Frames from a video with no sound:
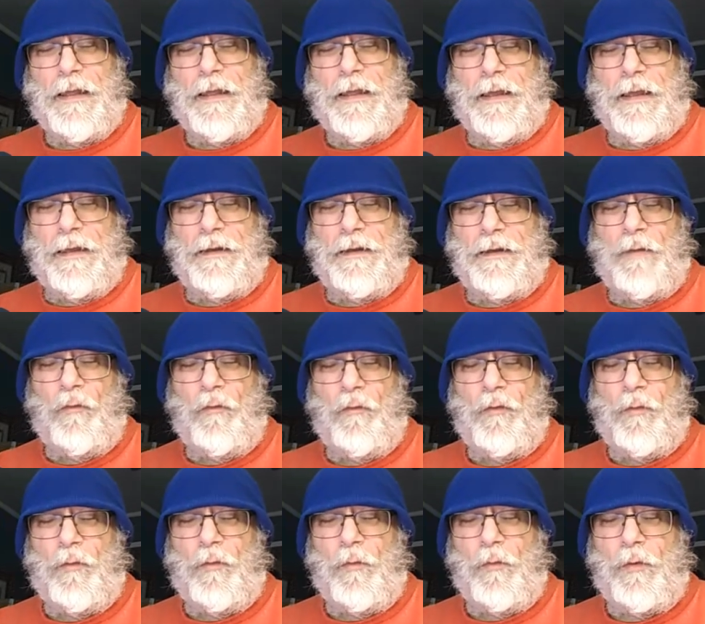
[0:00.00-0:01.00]
and uh,
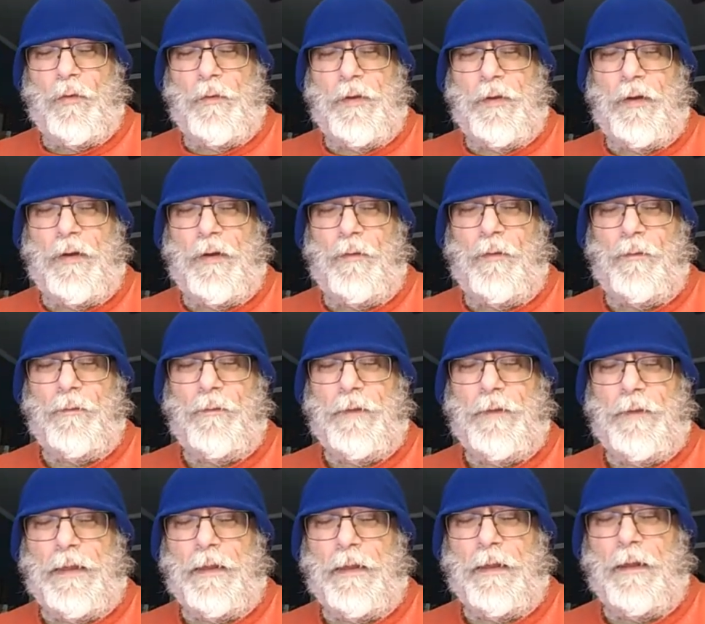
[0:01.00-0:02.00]
we'll we'll you know,
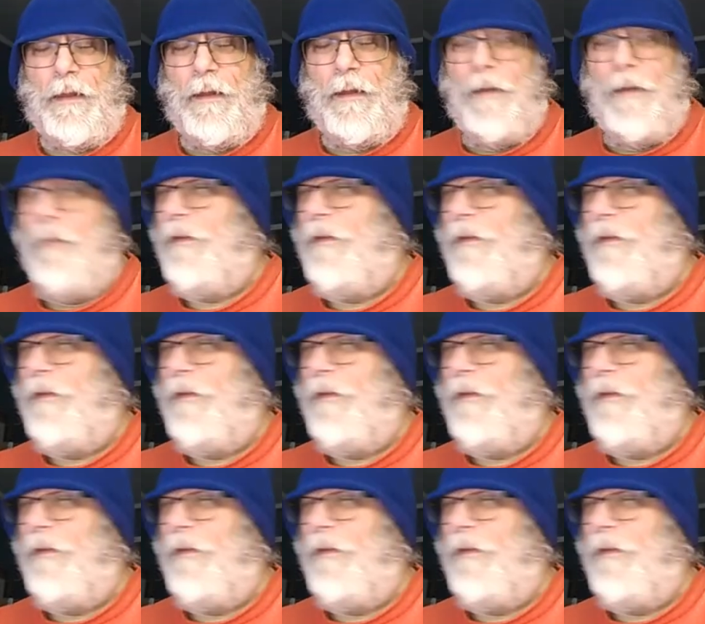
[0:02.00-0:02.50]
we'll